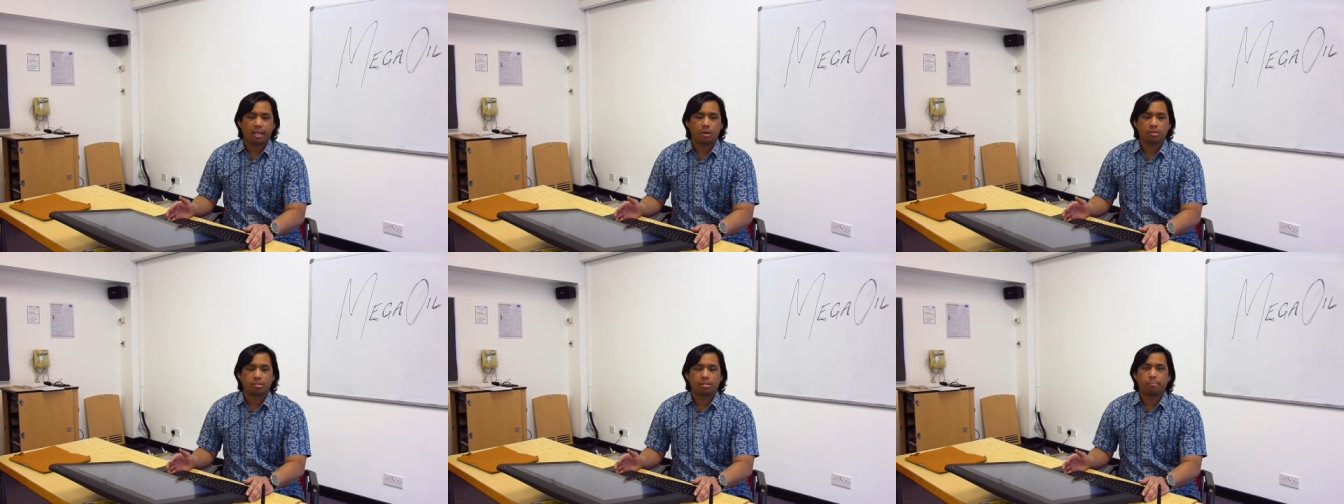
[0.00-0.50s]

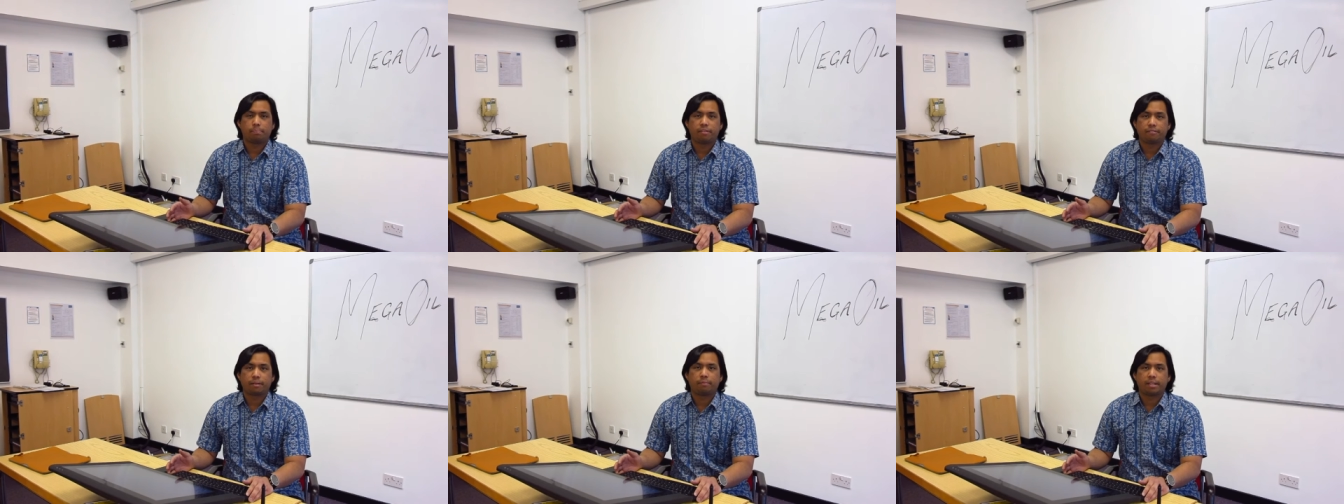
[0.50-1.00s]
and also the
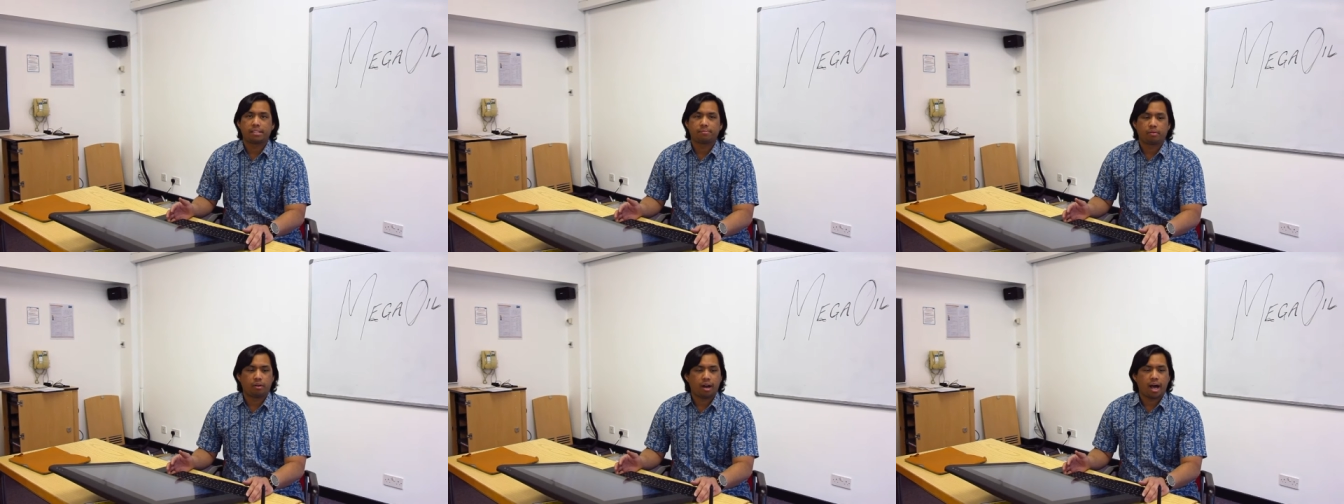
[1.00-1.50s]
perfect place
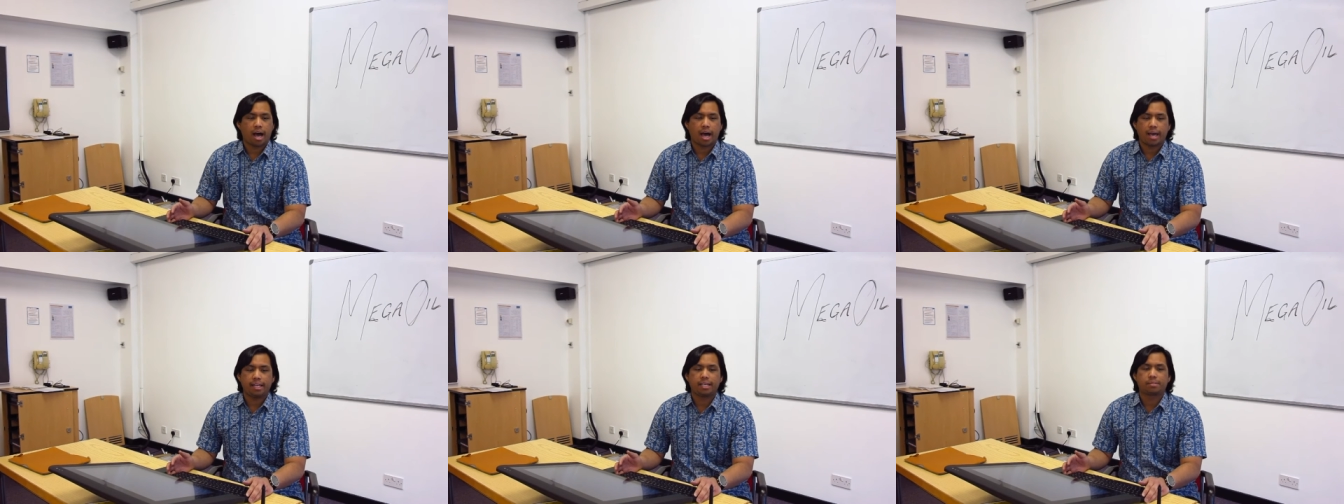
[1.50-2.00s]
for
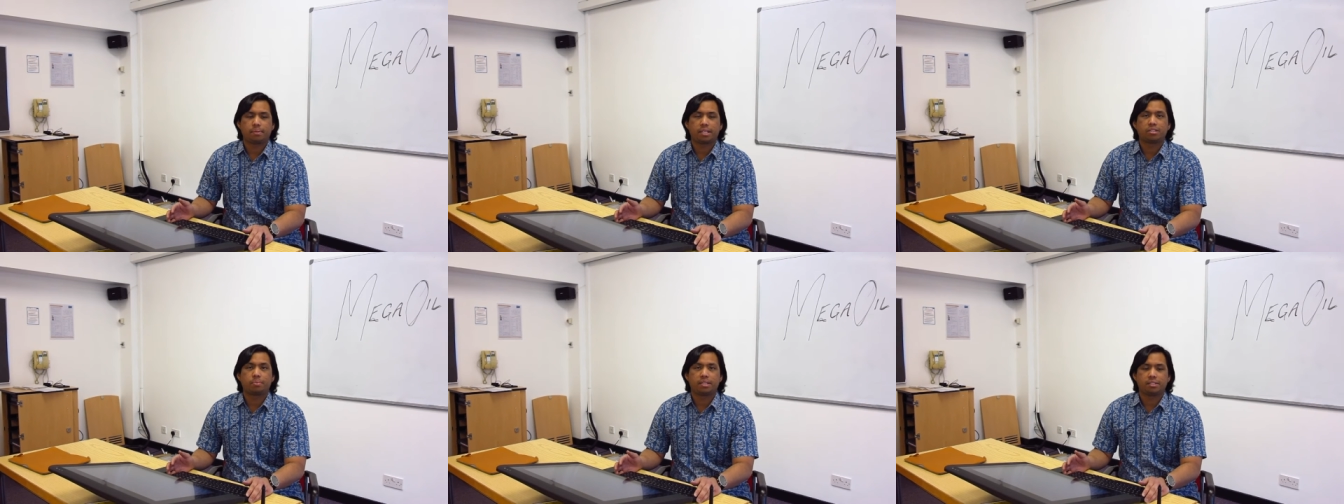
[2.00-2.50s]
highly
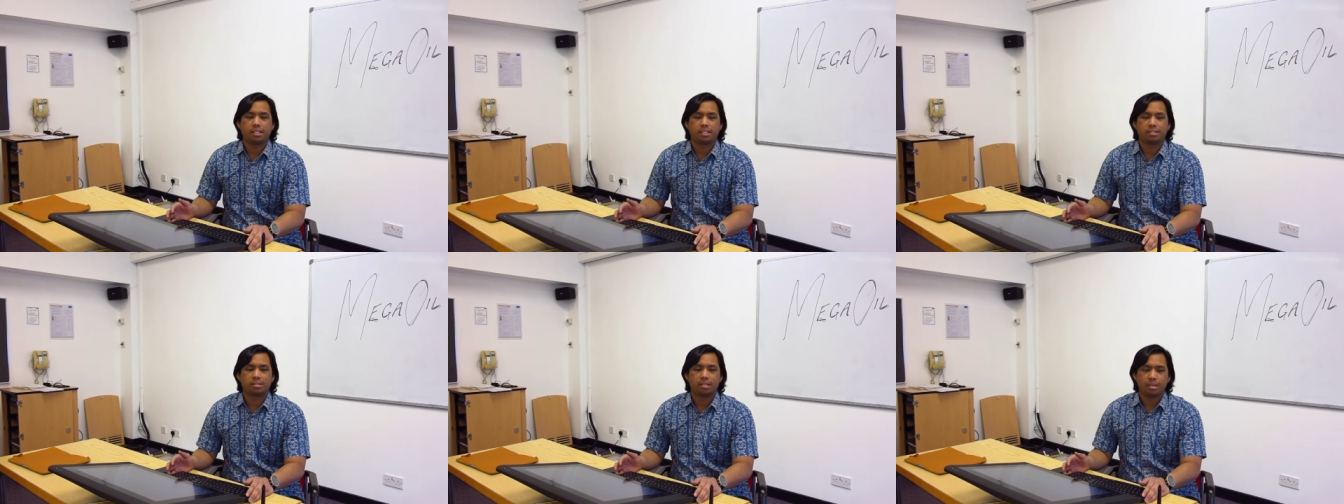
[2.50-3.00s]
experienced
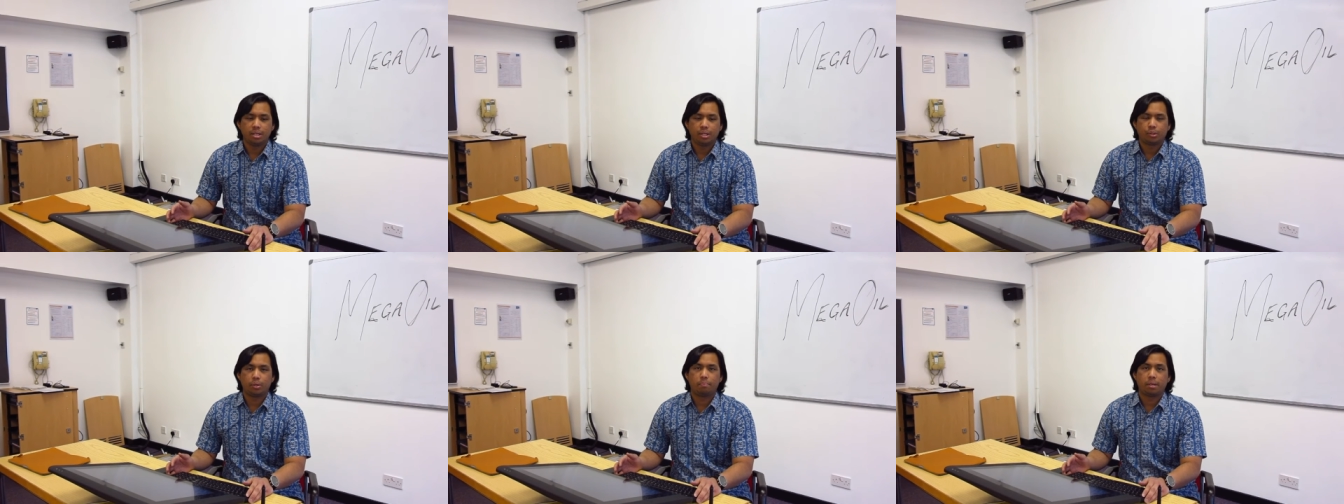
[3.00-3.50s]
specialists
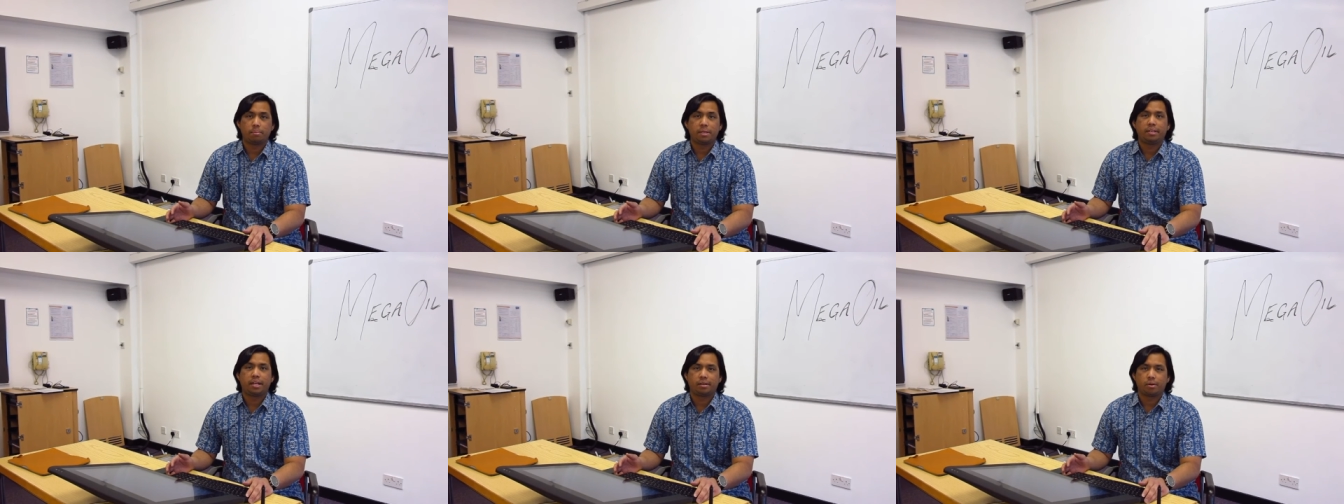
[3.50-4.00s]
to
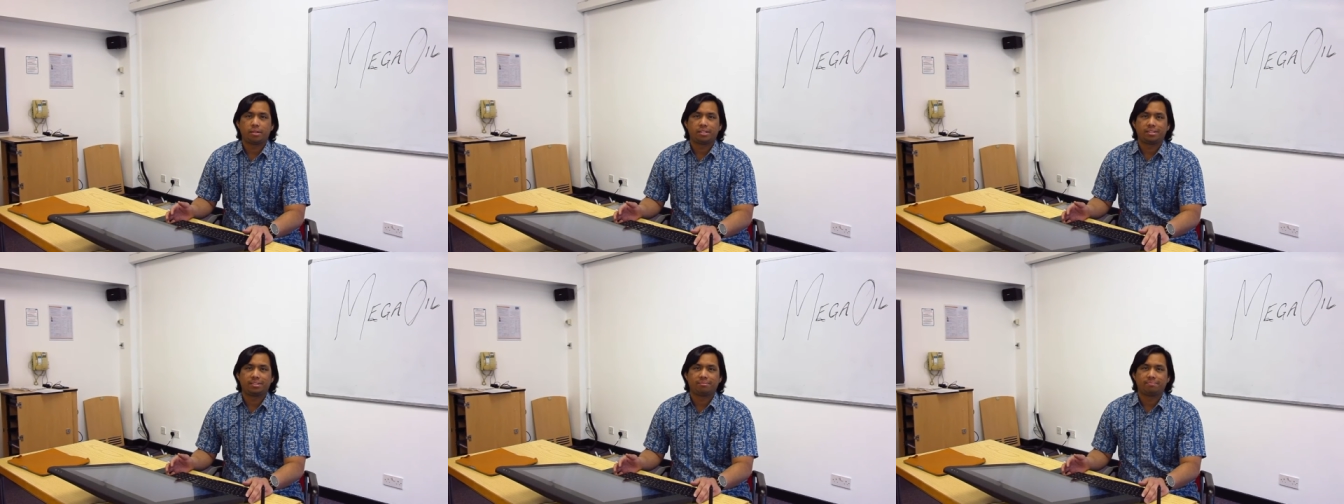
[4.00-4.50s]
implement their
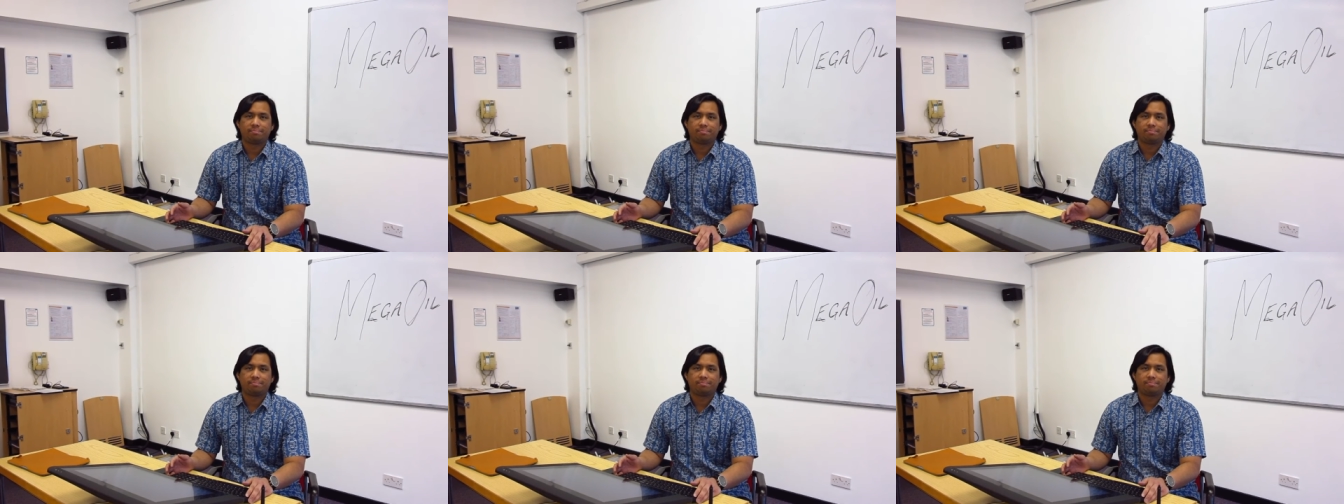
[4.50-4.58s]
knowledge.